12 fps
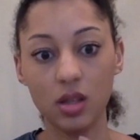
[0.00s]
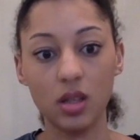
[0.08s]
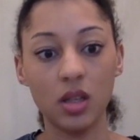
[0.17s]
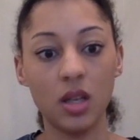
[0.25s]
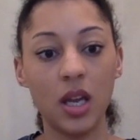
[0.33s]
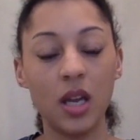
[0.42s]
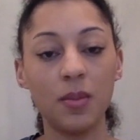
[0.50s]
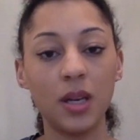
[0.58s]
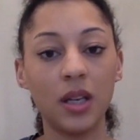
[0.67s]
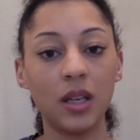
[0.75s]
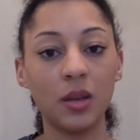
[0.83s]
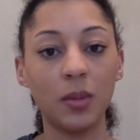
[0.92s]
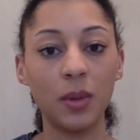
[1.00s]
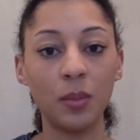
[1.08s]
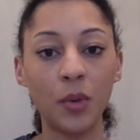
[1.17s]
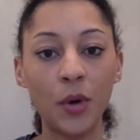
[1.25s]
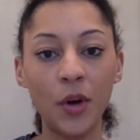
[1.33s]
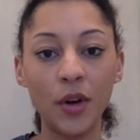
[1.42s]
so that it'd be a little bit
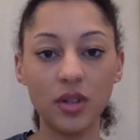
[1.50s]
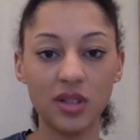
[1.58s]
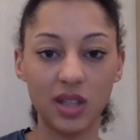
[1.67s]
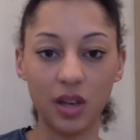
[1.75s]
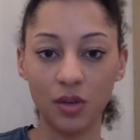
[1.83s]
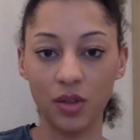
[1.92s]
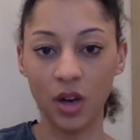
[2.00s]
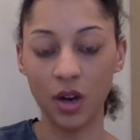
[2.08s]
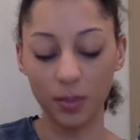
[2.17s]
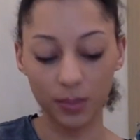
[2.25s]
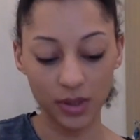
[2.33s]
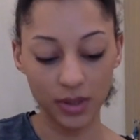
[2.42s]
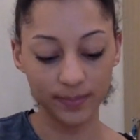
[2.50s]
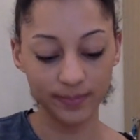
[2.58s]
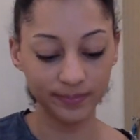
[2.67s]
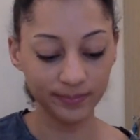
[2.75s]
more stealth ops.